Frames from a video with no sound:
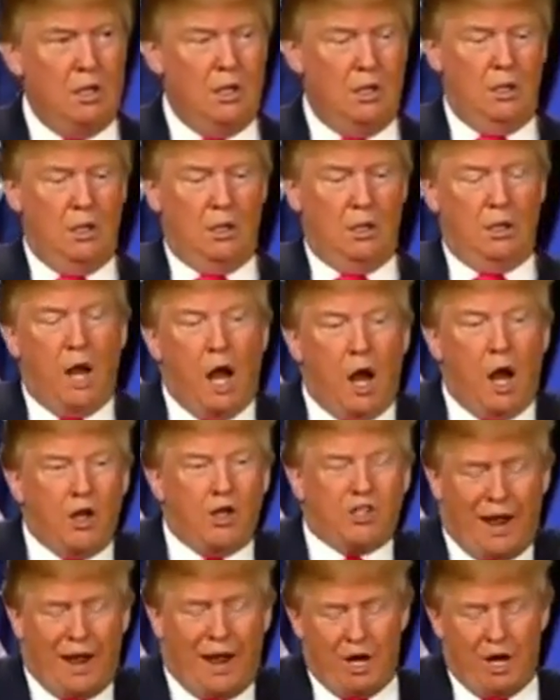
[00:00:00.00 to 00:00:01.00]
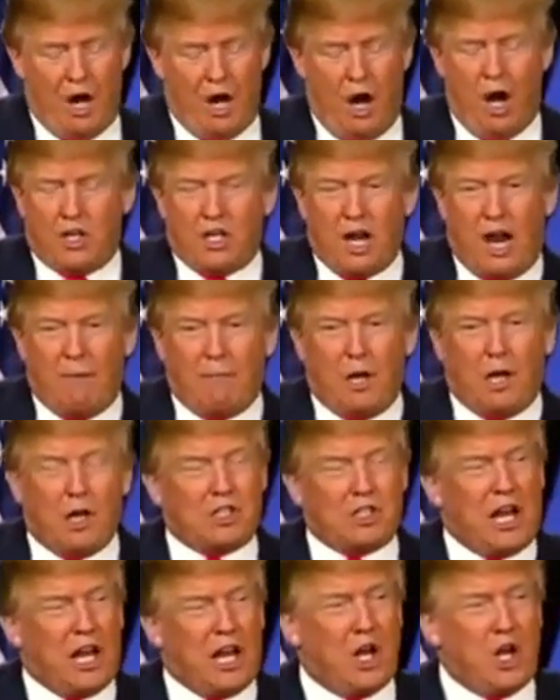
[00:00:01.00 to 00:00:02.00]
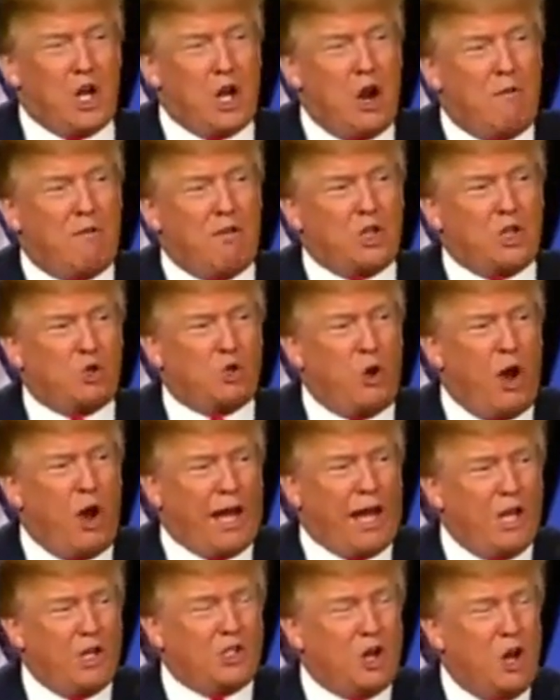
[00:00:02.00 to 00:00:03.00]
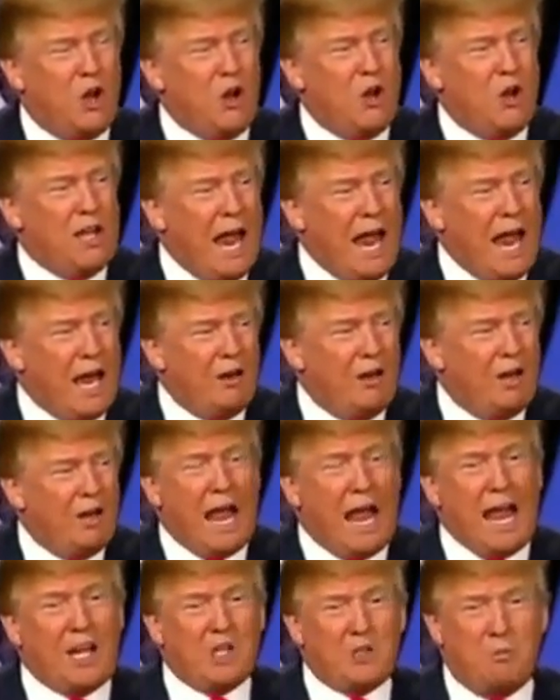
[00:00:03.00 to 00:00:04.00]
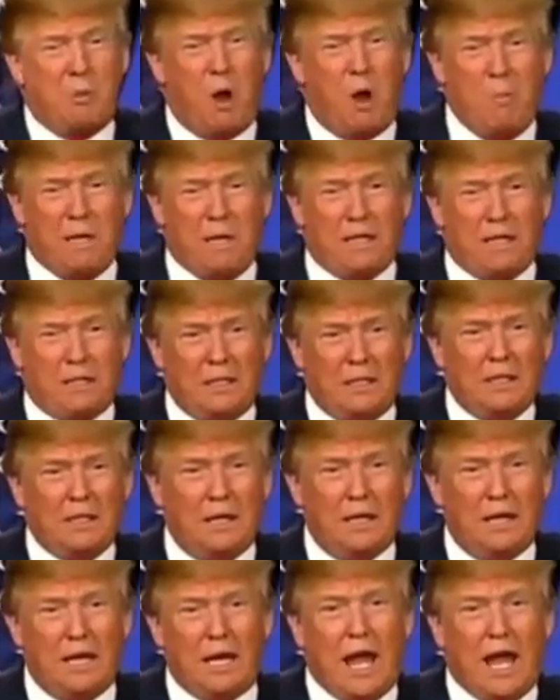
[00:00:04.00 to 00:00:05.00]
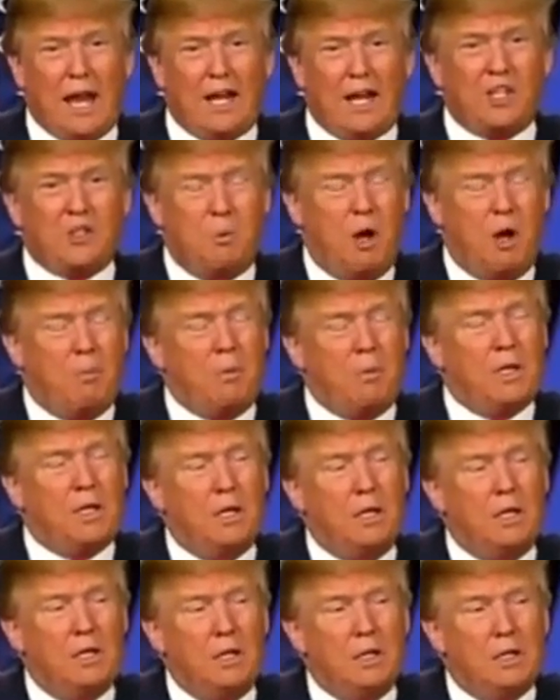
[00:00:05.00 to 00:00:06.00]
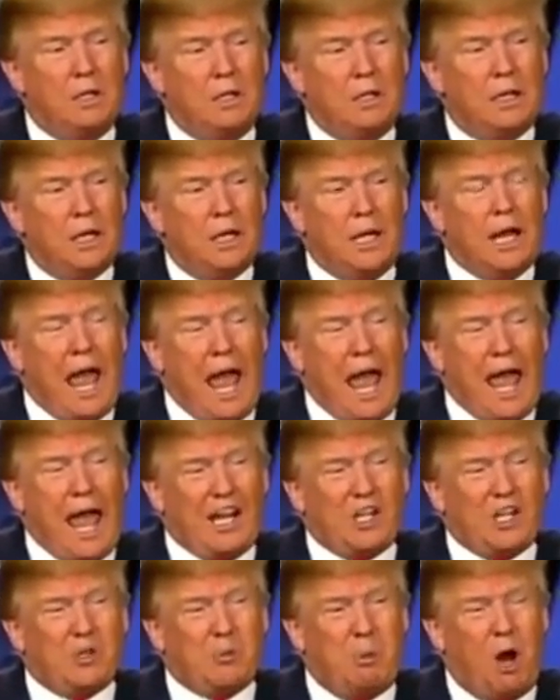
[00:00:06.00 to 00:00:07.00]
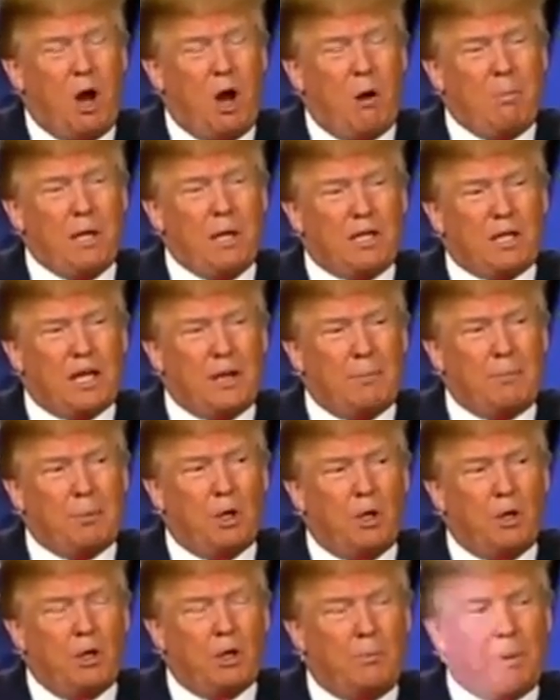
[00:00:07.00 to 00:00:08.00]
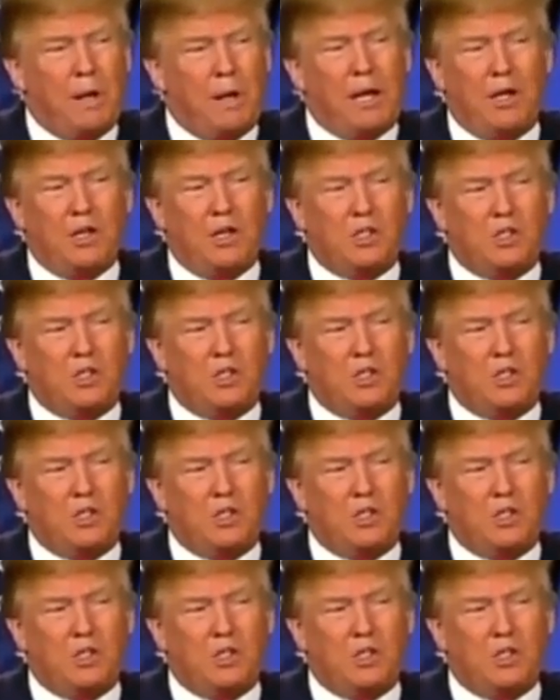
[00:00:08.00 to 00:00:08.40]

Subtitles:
No, he's having a hard time. He looks like a nervous wreck. He's going down. He had his moment. He had his moment. He had his moment and he blew it. But he's,